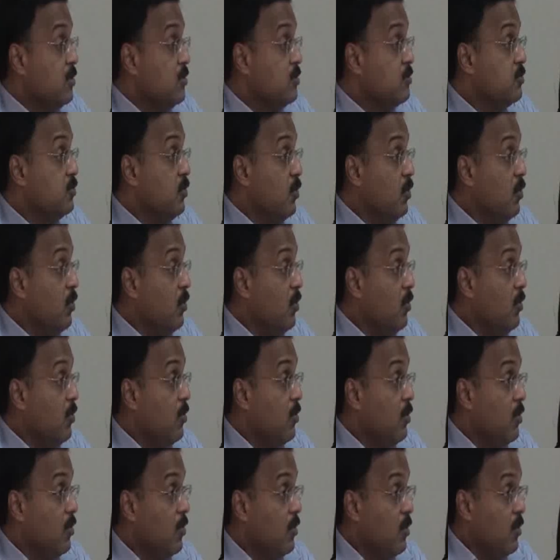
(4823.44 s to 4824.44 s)
So,
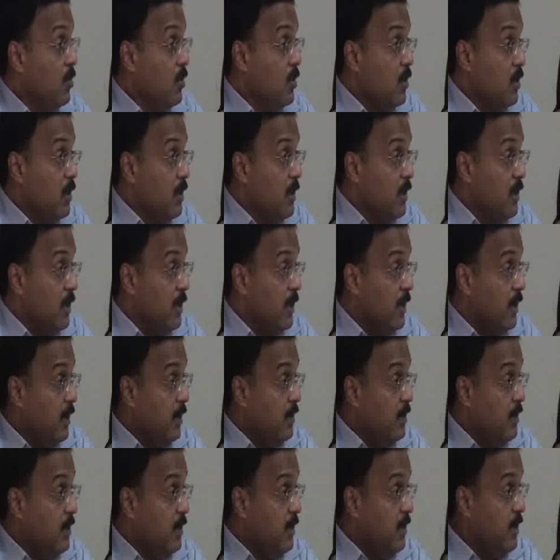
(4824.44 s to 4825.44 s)

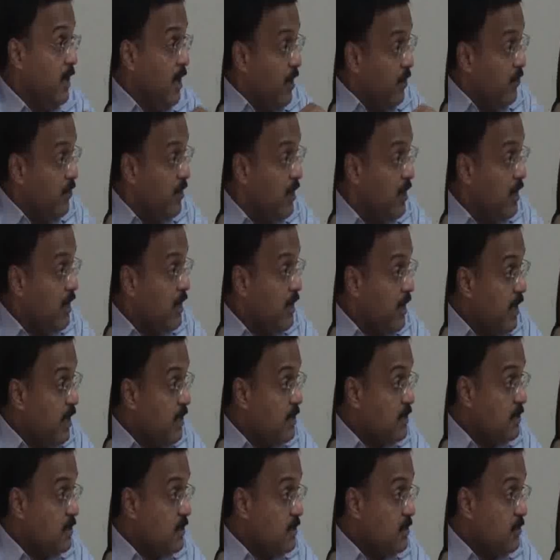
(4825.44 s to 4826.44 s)
in every
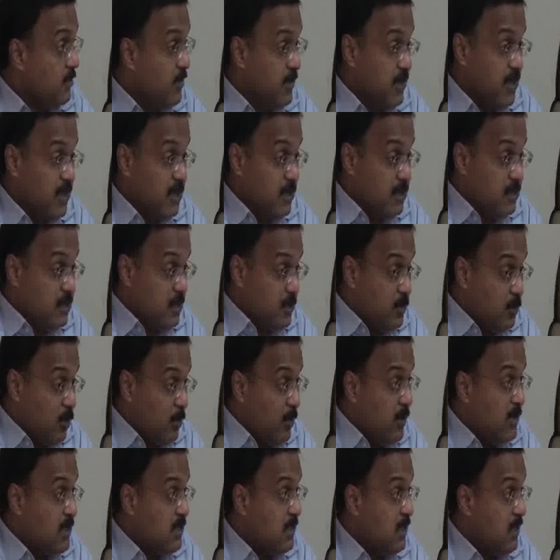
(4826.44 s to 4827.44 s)
case, whether it is a
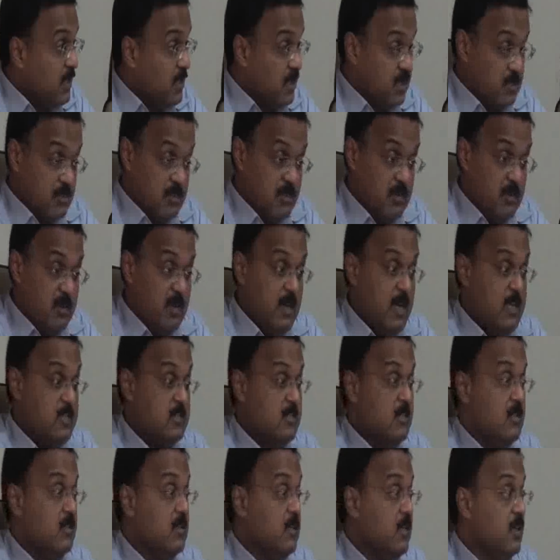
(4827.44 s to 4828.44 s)
domestic case or
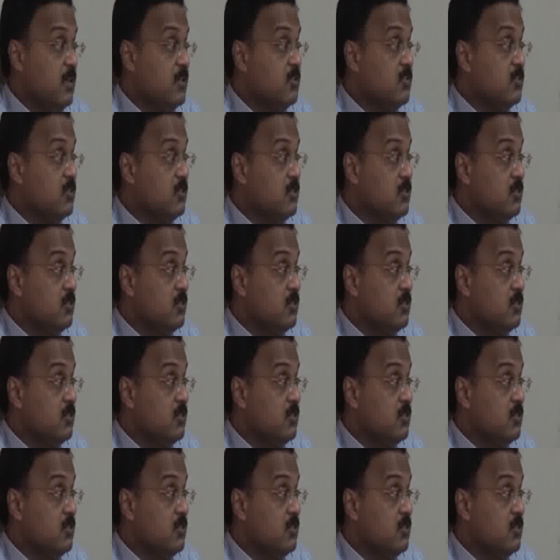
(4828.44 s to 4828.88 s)
international case,